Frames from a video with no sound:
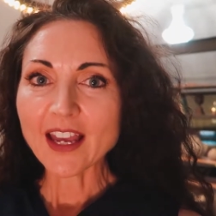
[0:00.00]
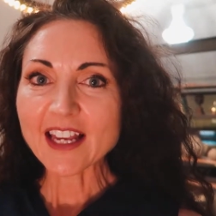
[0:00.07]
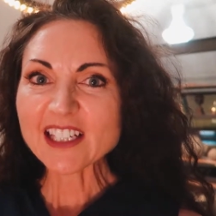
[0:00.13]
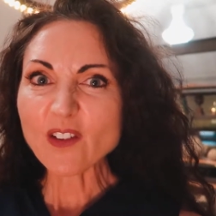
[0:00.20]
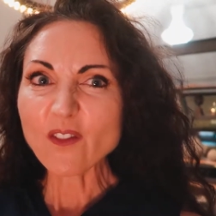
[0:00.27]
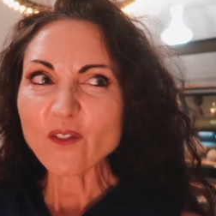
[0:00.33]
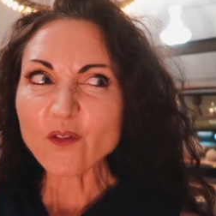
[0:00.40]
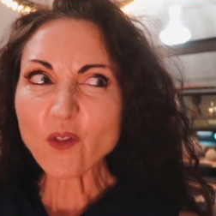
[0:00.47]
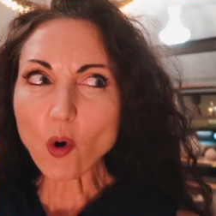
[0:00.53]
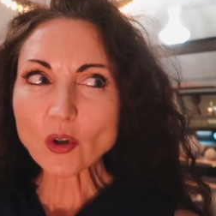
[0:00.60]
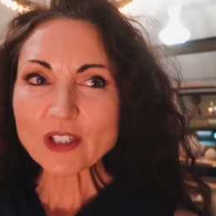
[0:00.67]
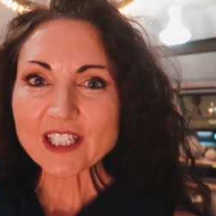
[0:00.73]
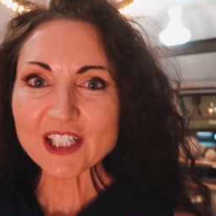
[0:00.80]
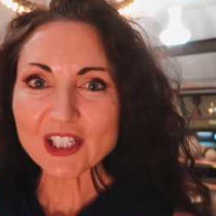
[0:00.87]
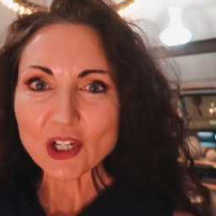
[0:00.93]

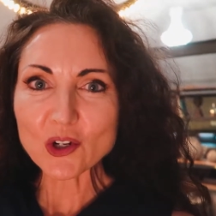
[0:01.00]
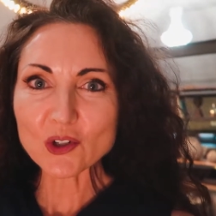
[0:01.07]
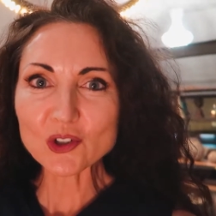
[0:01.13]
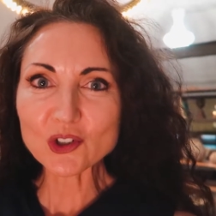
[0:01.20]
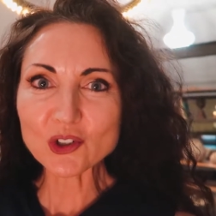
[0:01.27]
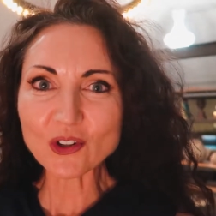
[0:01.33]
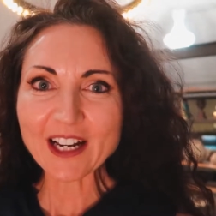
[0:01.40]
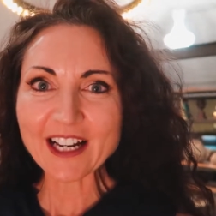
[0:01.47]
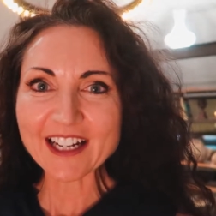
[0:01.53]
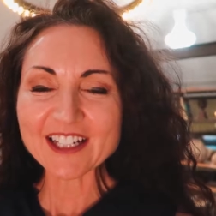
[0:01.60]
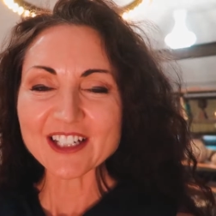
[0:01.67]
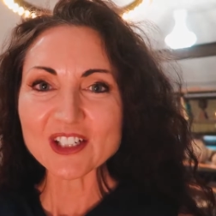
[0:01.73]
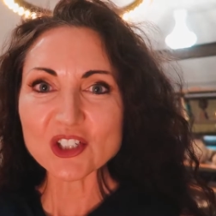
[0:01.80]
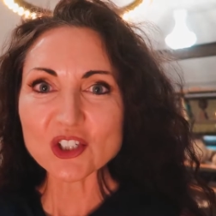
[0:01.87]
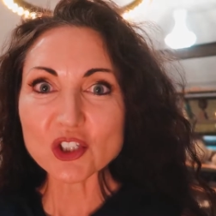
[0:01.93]
It's a 42
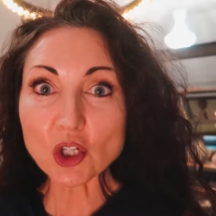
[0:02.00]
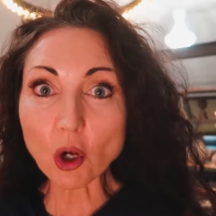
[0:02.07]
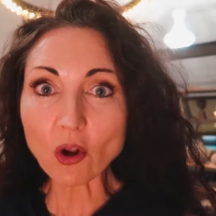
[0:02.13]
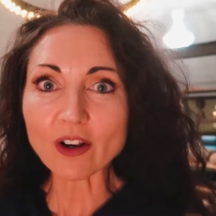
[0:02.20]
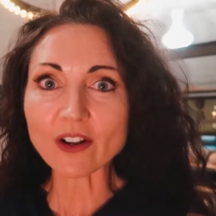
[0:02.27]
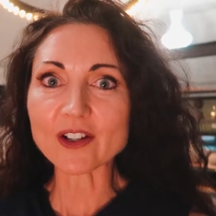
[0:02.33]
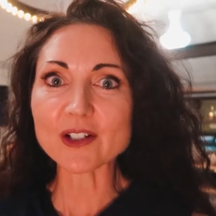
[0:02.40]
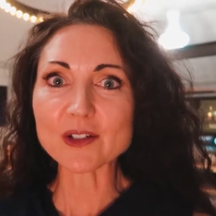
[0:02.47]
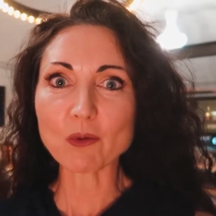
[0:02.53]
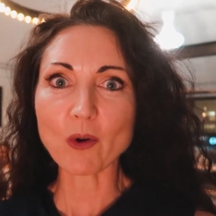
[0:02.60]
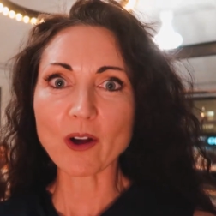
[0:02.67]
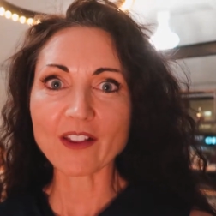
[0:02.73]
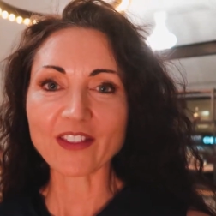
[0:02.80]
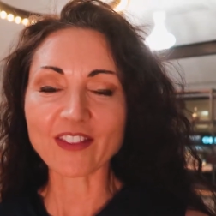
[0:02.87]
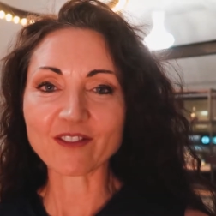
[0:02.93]
trillion dollars
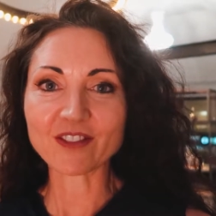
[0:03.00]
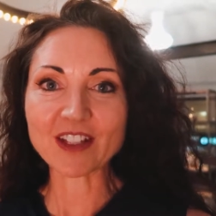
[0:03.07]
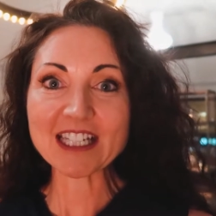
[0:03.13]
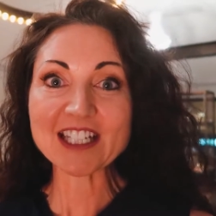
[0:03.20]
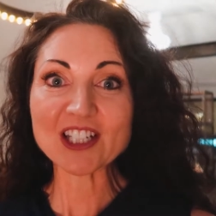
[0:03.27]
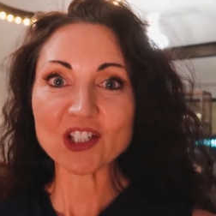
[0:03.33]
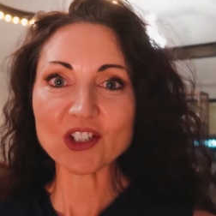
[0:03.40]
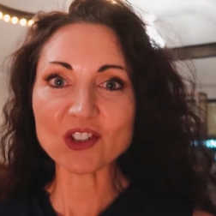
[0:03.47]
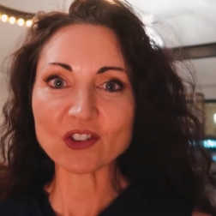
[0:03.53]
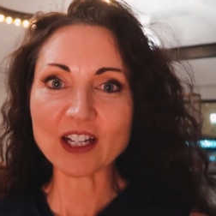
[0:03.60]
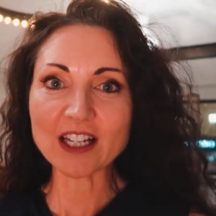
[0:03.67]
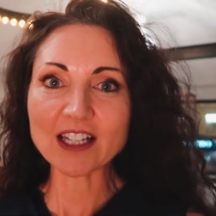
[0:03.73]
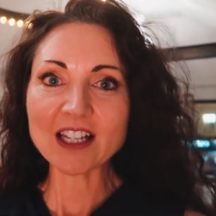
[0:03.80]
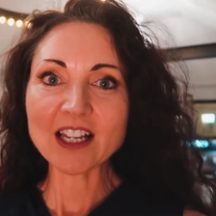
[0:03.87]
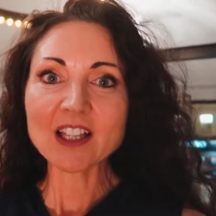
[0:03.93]
worth of
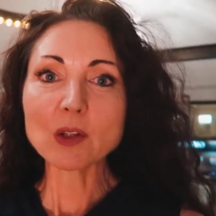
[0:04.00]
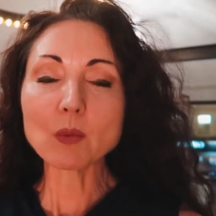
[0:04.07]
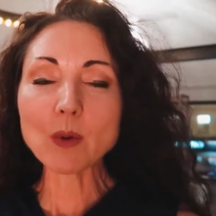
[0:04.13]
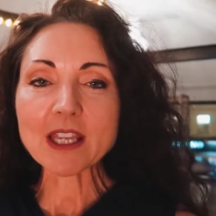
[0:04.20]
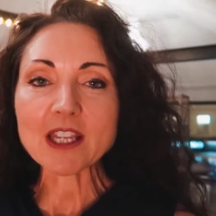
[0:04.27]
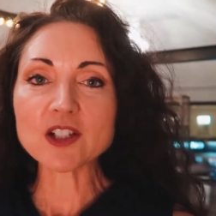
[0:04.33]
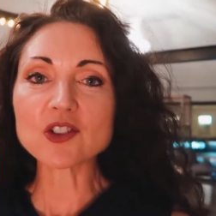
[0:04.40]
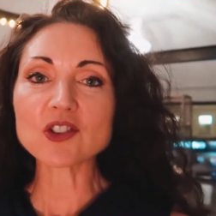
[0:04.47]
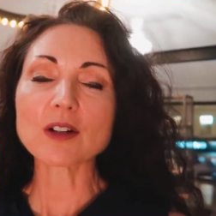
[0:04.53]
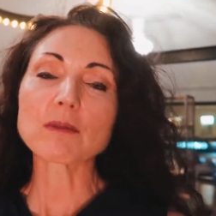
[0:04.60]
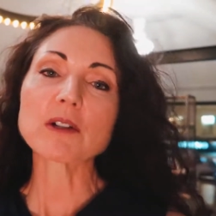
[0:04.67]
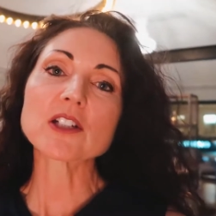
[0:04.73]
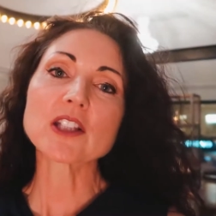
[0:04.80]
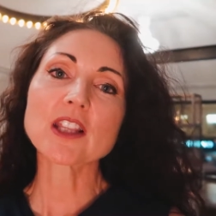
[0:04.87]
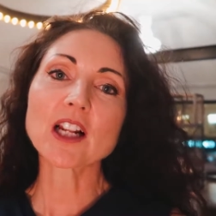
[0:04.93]
industry that we
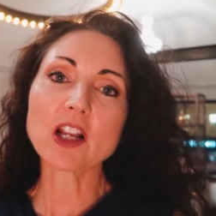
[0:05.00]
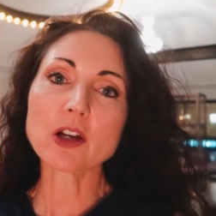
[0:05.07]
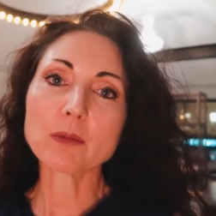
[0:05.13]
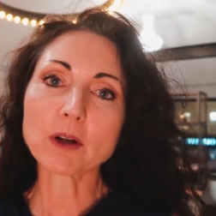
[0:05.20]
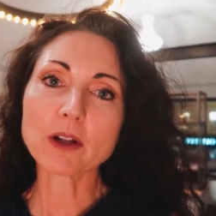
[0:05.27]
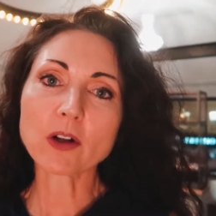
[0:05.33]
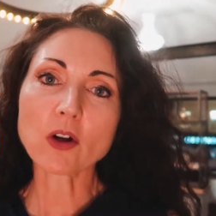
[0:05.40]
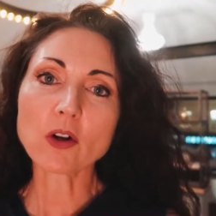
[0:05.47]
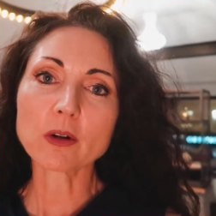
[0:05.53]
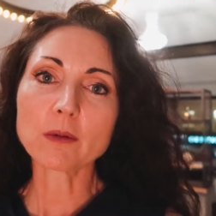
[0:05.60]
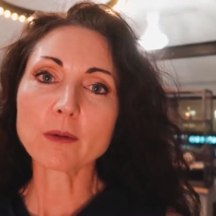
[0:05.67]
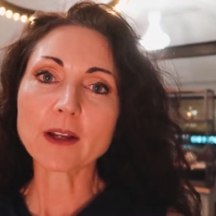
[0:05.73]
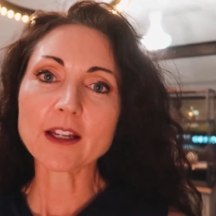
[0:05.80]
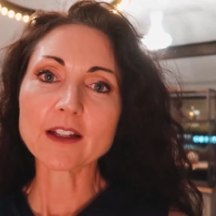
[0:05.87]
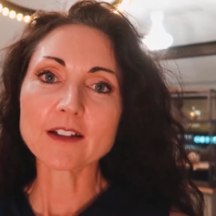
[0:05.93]
contribute to the global
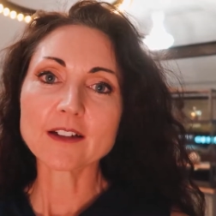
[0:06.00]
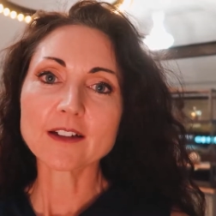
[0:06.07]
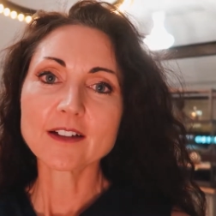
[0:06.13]
economy.